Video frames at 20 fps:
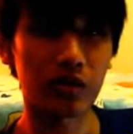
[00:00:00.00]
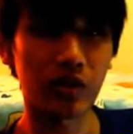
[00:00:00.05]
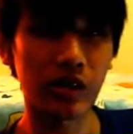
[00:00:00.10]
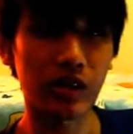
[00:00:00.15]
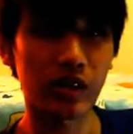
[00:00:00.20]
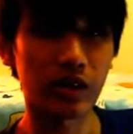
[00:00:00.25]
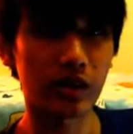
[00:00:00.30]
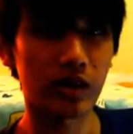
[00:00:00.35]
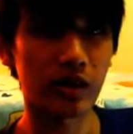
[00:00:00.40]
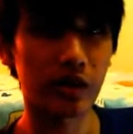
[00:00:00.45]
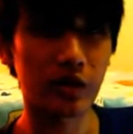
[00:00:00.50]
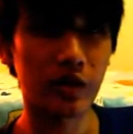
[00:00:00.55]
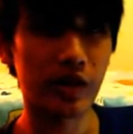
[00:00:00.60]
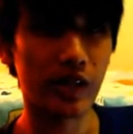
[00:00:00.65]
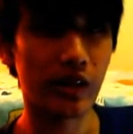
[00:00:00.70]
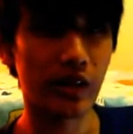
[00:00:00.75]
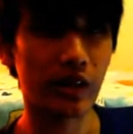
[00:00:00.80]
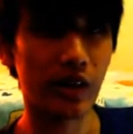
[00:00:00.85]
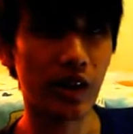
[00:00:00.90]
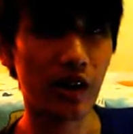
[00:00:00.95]
really
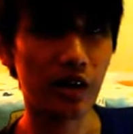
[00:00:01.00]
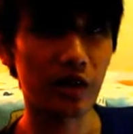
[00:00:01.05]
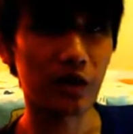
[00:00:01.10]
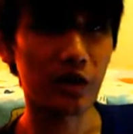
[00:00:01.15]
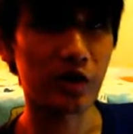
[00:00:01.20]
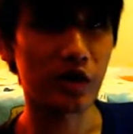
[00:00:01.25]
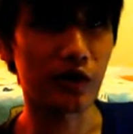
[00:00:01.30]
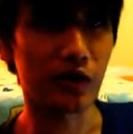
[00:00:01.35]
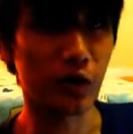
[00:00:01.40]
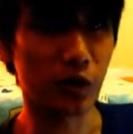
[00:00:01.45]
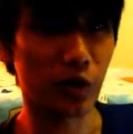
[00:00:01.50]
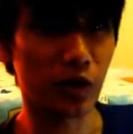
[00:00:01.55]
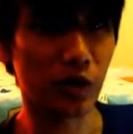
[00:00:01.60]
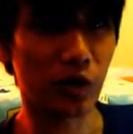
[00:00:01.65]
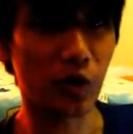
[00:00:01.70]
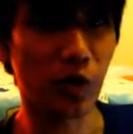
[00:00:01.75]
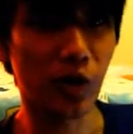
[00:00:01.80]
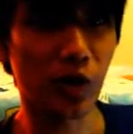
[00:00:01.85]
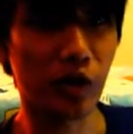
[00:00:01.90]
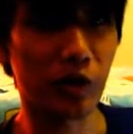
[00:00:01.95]
understand the characters, if you can
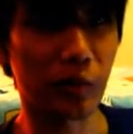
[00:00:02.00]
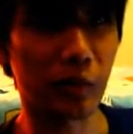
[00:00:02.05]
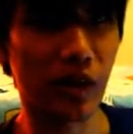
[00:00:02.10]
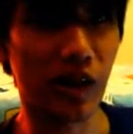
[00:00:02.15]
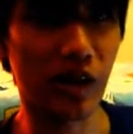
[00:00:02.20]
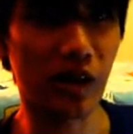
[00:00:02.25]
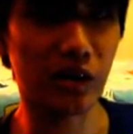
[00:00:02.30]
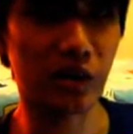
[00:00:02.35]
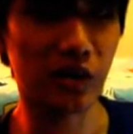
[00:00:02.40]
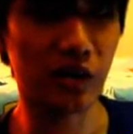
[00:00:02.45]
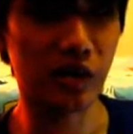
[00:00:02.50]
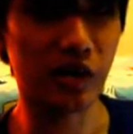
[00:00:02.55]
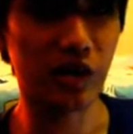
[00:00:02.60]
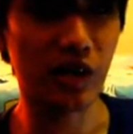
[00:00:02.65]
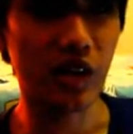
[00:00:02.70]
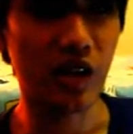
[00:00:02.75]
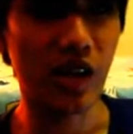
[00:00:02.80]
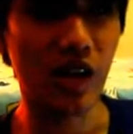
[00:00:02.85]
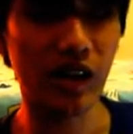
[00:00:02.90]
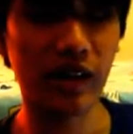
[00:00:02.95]
call them characters.
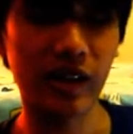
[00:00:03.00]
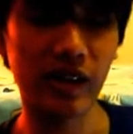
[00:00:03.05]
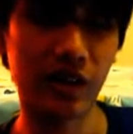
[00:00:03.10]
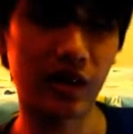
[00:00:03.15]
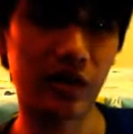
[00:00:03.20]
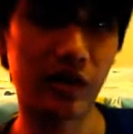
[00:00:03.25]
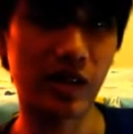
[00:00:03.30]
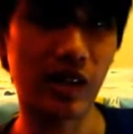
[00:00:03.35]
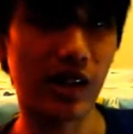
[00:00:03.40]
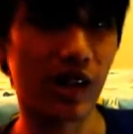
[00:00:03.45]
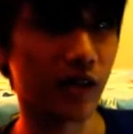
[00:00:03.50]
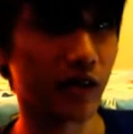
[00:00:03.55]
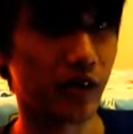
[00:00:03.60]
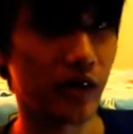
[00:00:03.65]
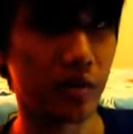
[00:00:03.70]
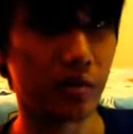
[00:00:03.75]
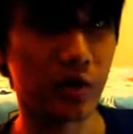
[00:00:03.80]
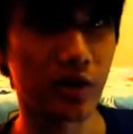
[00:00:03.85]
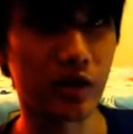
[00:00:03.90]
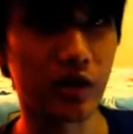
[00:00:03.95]
Again, there's a lack of
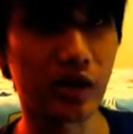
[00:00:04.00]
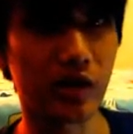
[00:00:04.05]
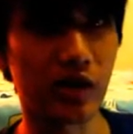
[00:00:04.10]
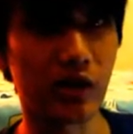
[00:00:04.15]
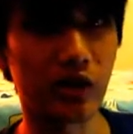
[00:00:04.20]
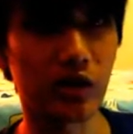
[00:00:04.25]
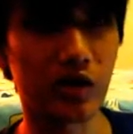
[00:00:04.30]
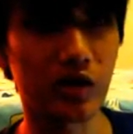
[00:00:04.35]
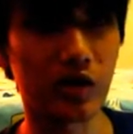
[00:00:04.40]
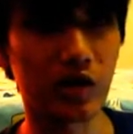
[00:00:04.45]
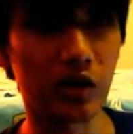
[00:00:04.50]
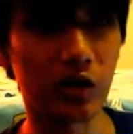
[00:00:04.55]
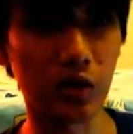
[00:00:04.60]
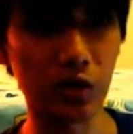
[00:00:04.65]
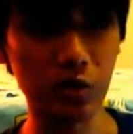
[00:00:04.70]
chemistry here. There's a